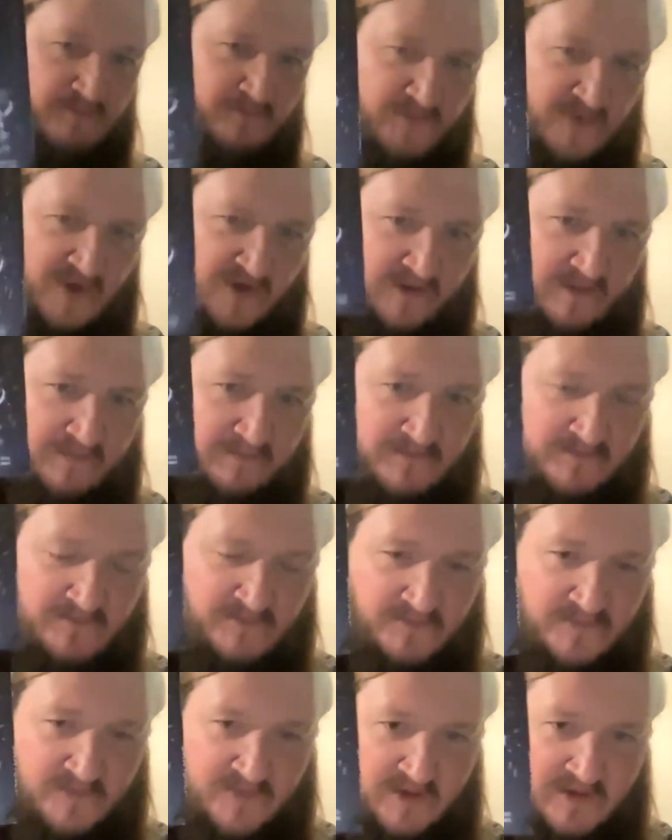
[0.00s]
but
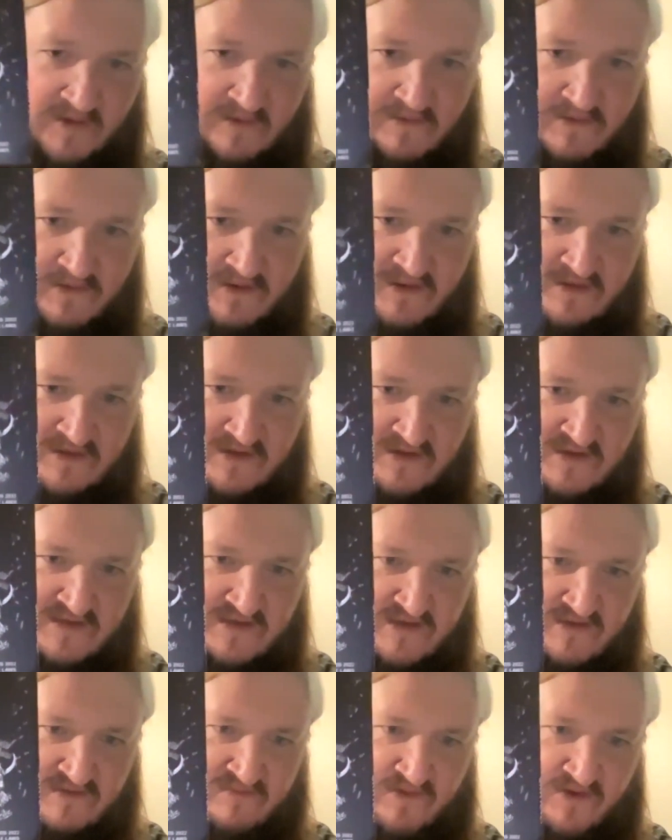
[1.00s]
it does
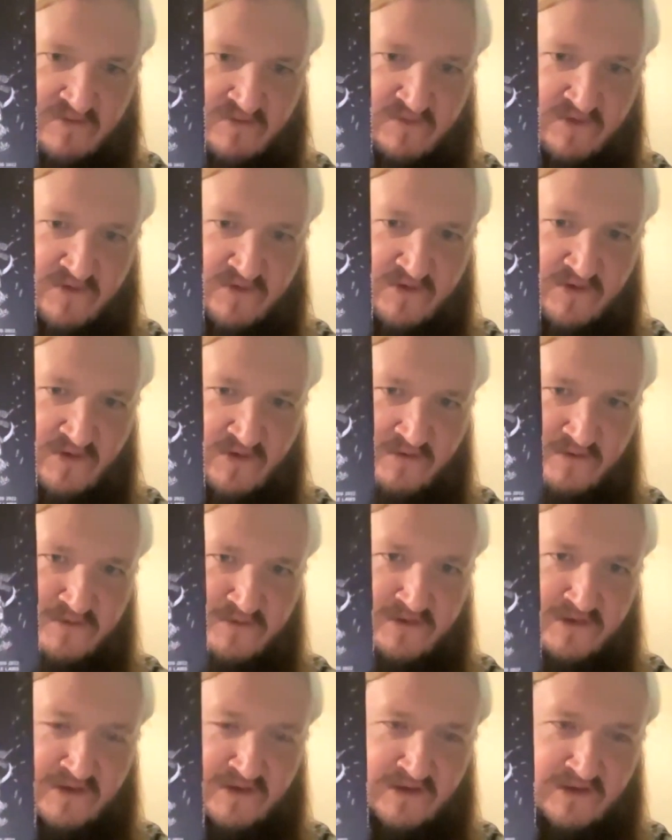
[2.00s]
say Roadrunner on
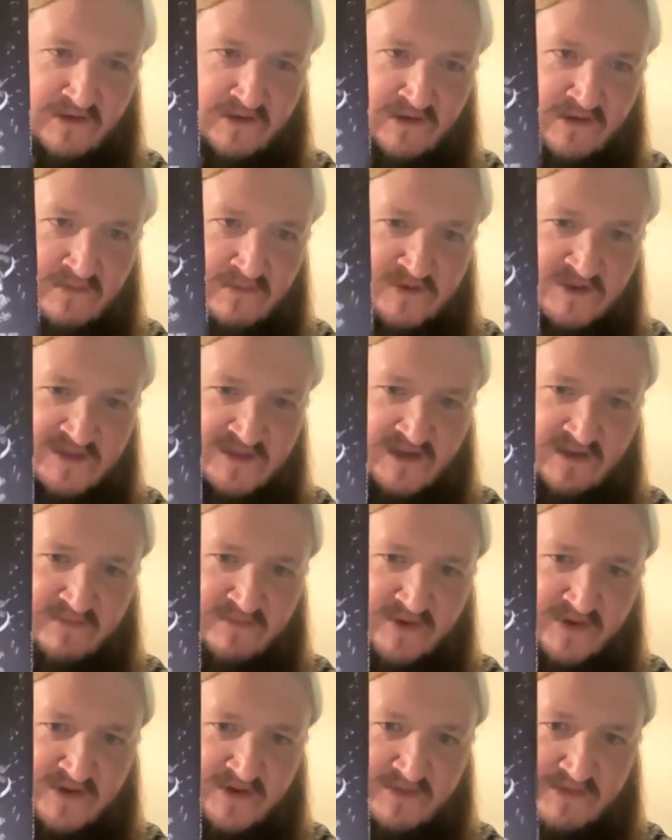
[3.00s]
the Italian
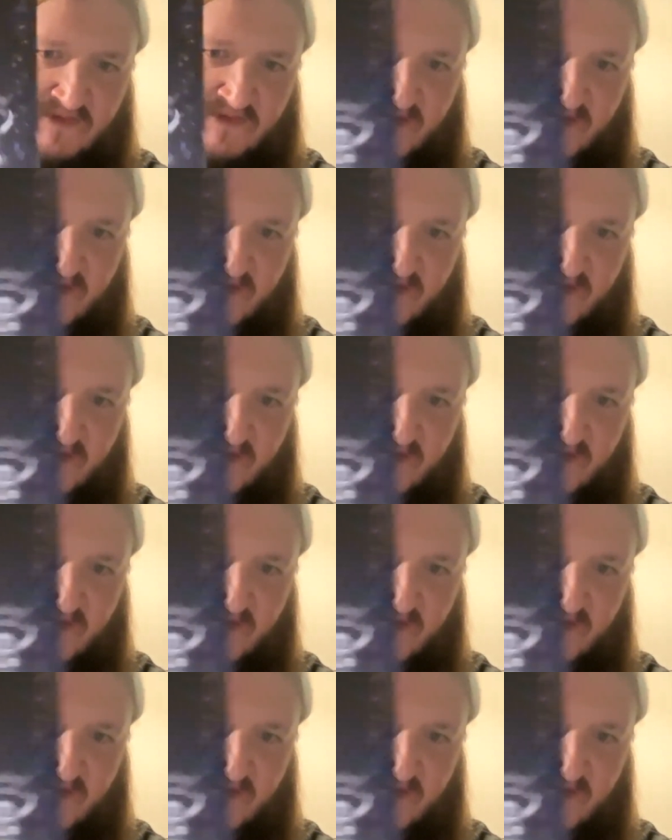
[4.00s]
page, but